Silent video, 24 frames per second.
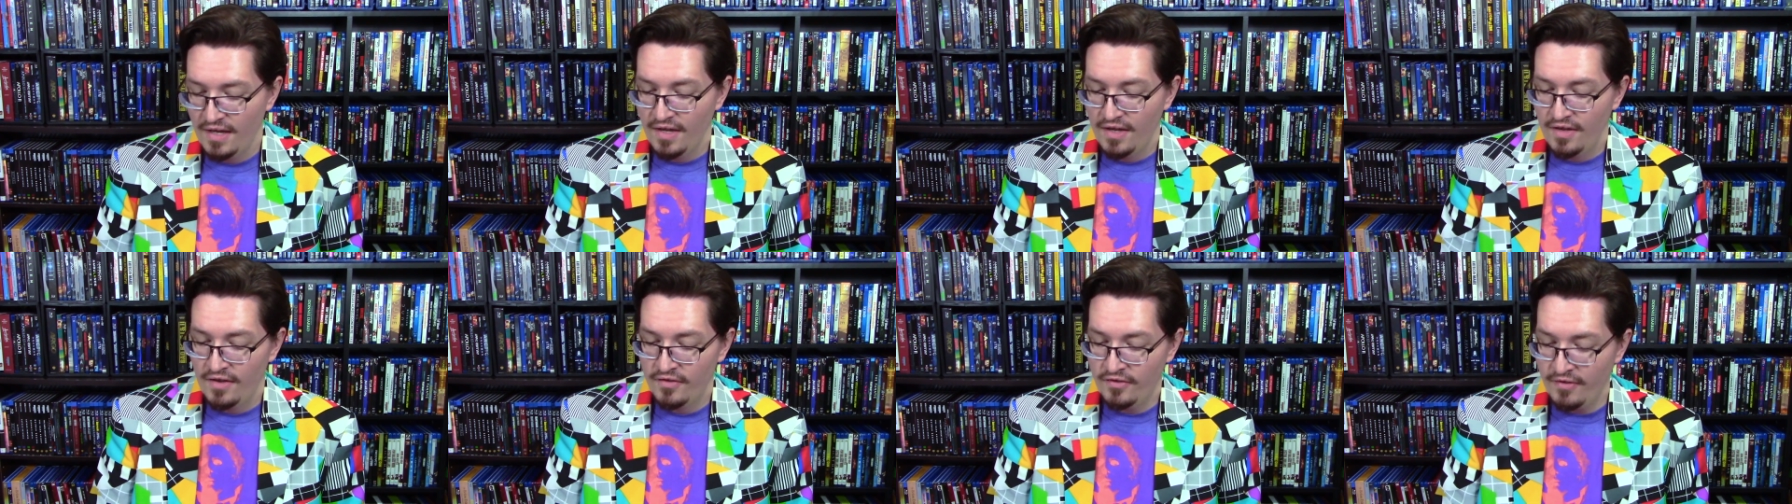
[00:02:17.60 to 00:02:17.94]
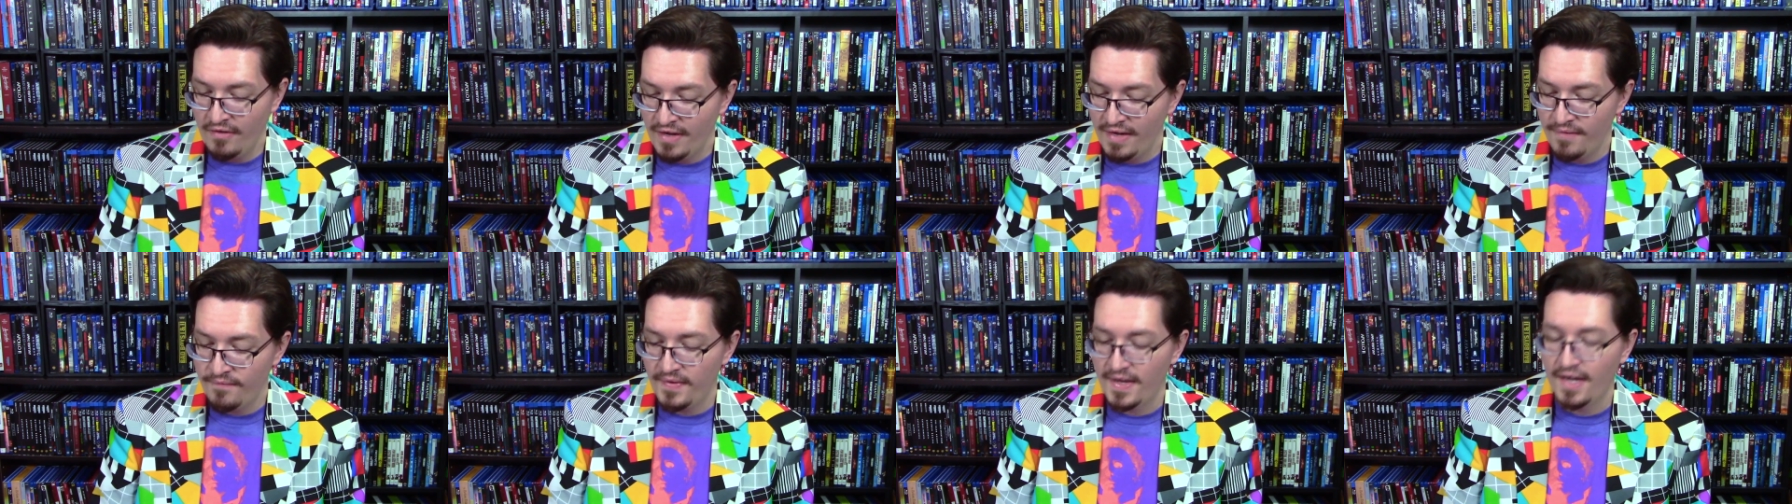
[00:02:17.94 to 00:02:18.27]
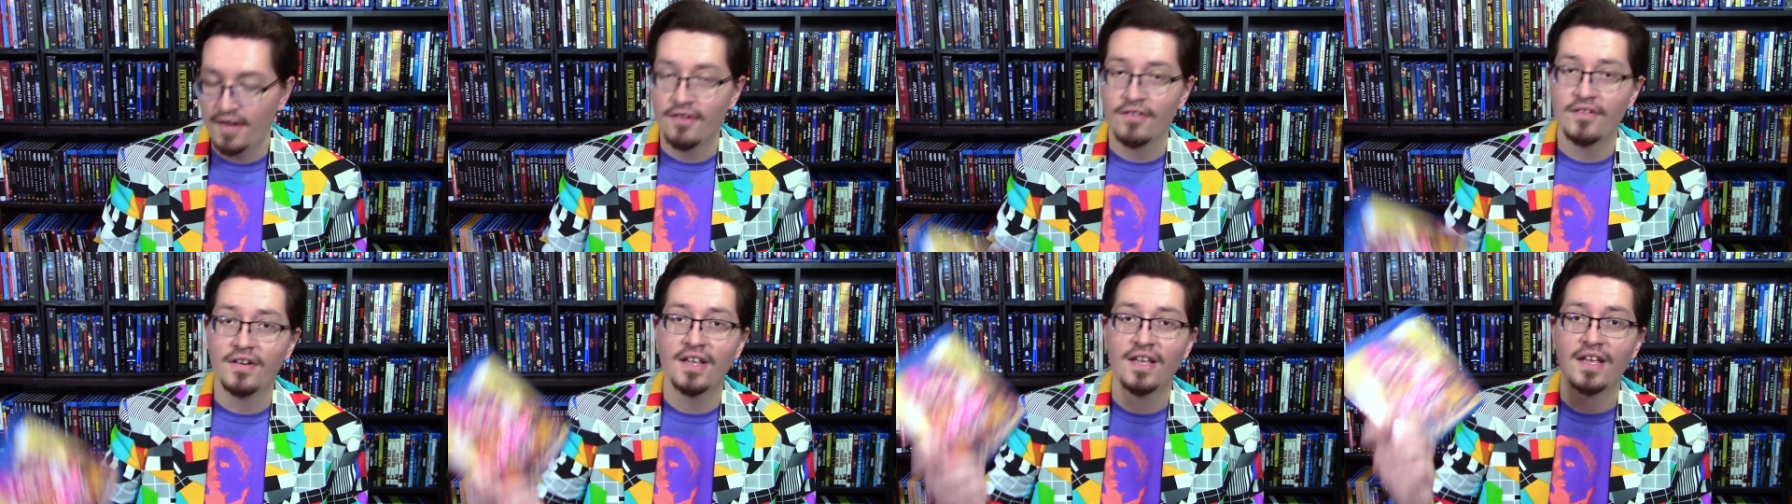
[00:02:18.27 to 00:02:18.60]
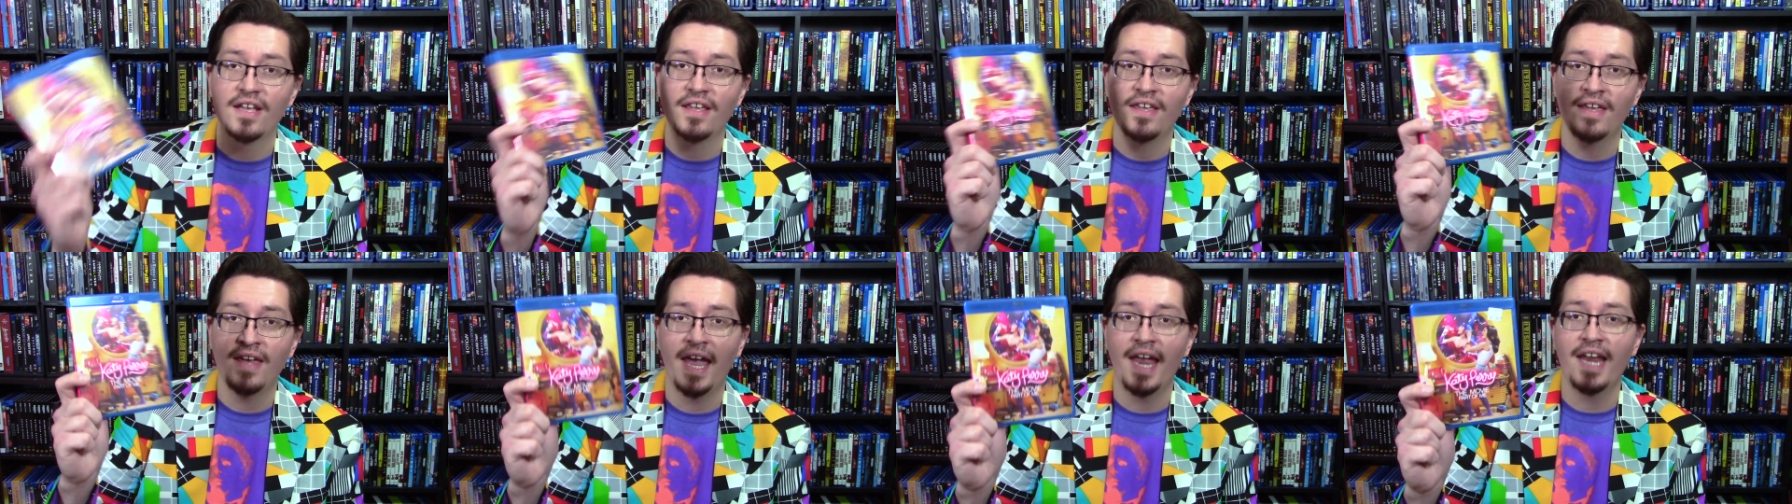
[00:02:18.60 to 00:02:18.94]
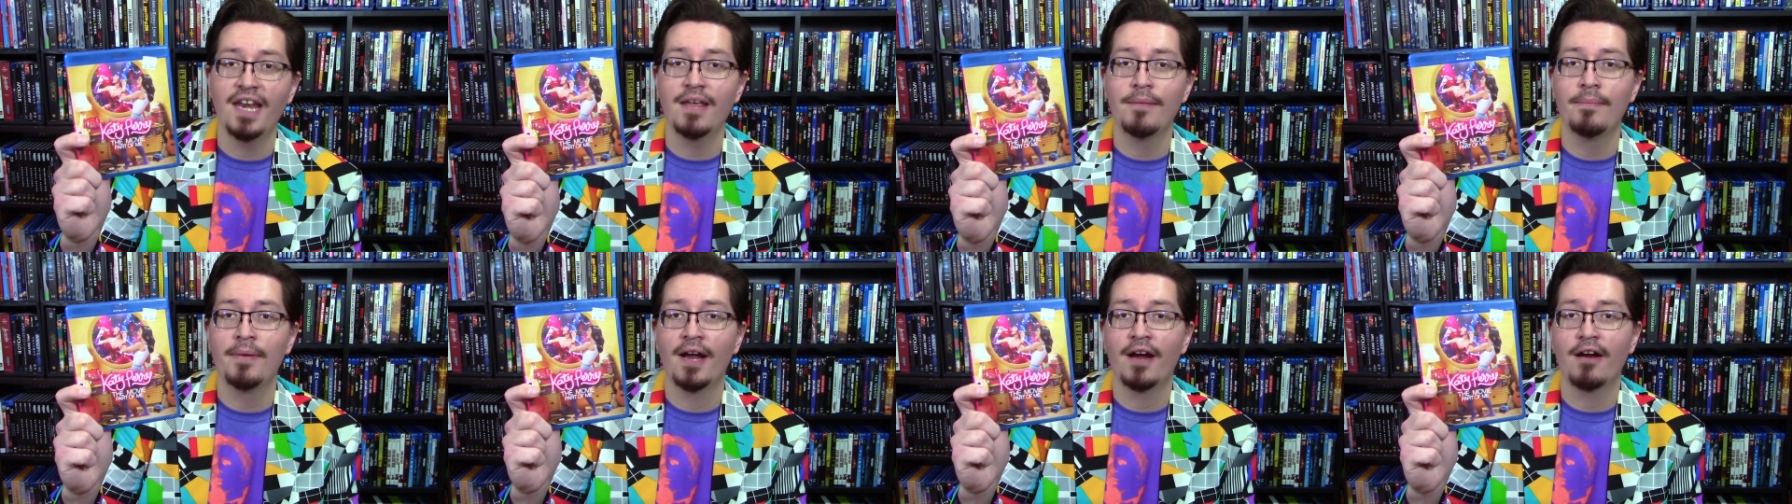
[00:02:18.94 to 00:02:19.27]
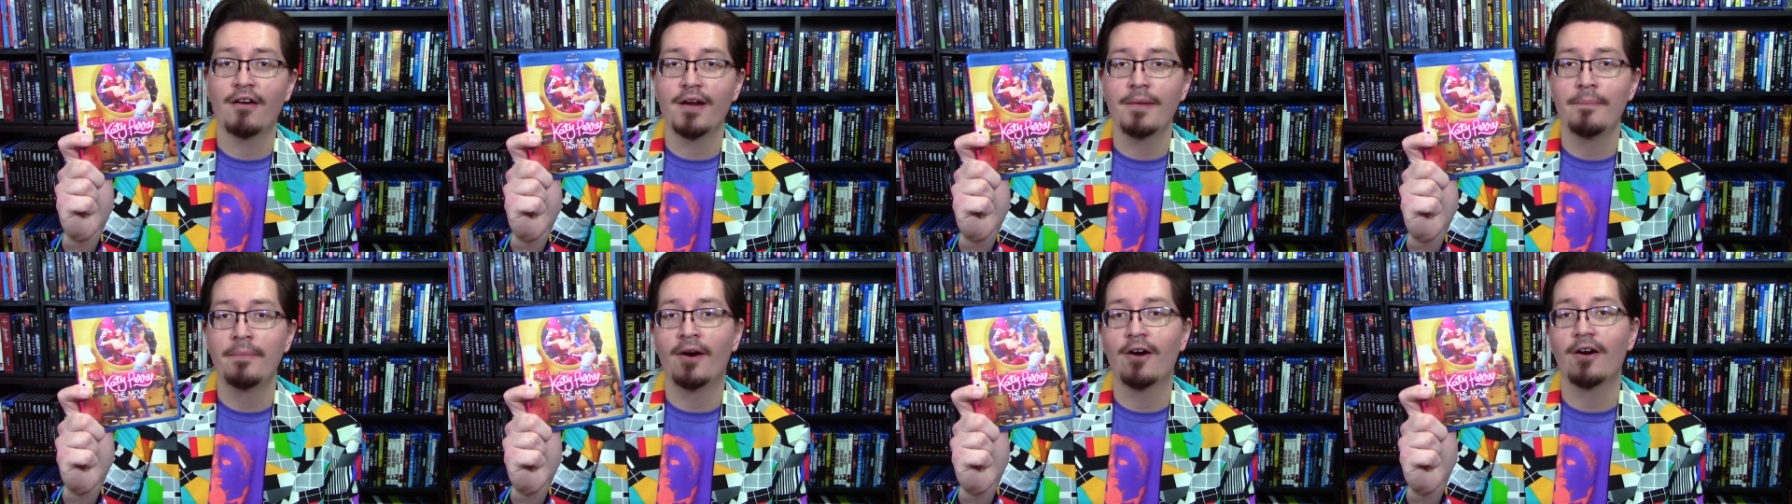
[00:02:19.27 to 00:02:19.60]
So I found Katy
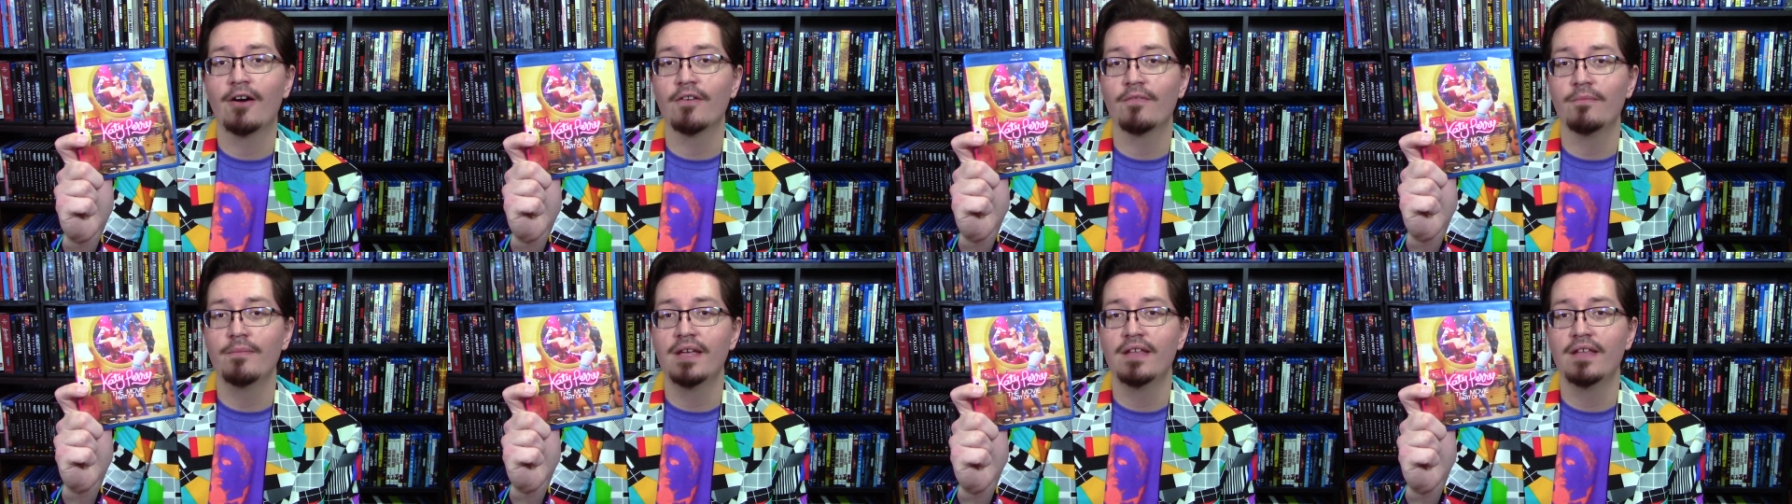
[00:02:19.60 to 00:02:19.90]
Perry Part of